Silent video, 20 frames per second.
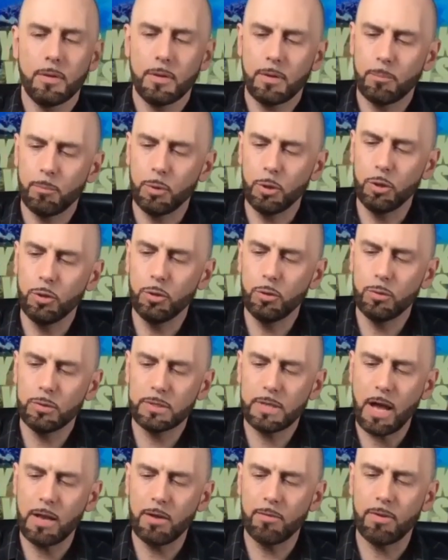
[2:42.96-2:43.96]
blue. It's
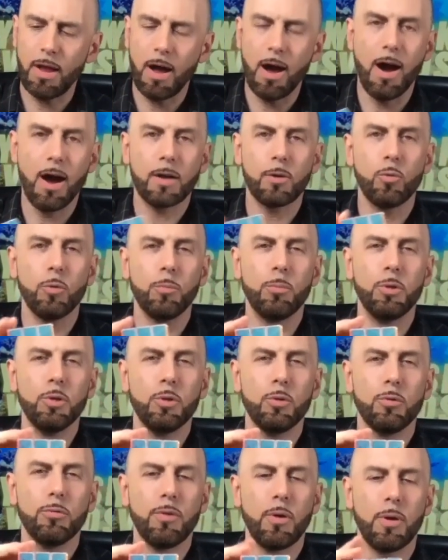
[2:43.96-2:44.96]
kind of an aqua
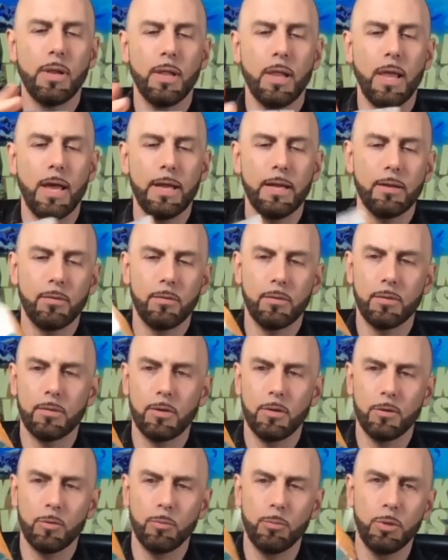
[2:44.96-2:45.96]
blue, a very light
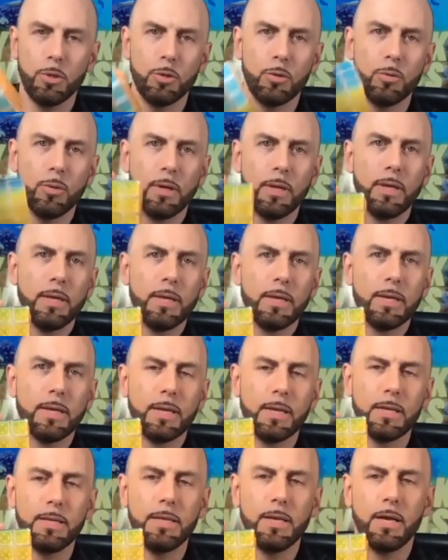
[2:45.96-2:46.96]
color blue,
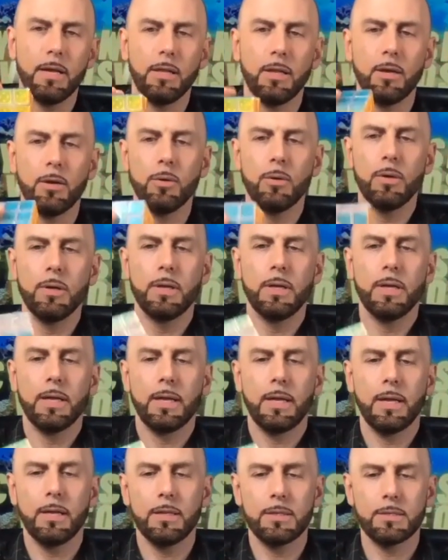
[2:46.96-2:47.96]
and yellow.
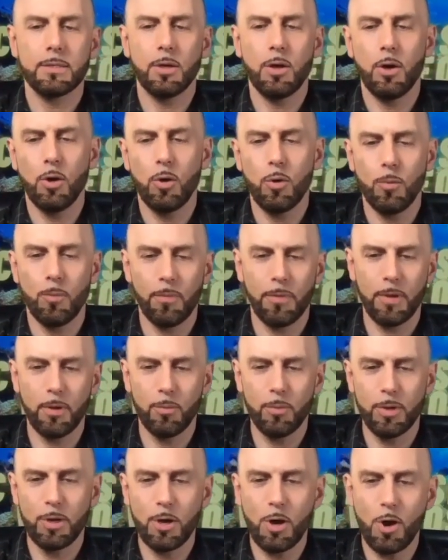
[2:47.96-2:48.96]
And so here
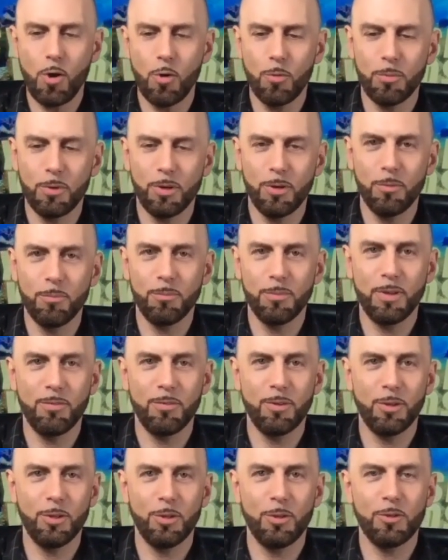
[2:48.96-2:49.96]
we go. I'm going to give it
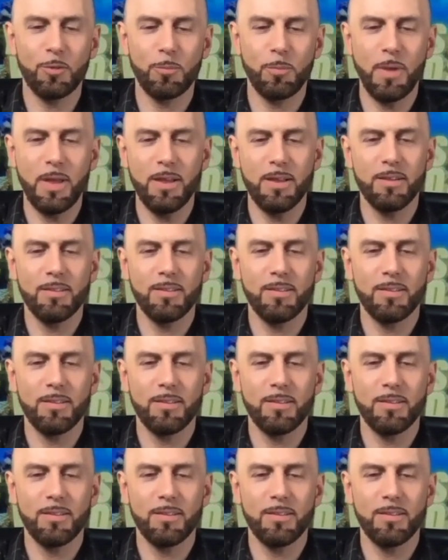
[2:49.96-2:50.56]
a little spin.